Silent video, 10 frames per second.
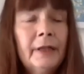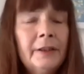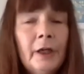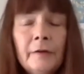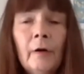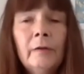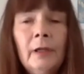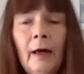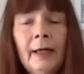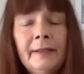And I know
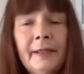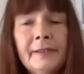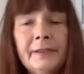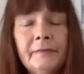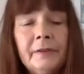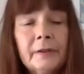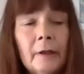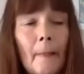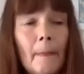online there's different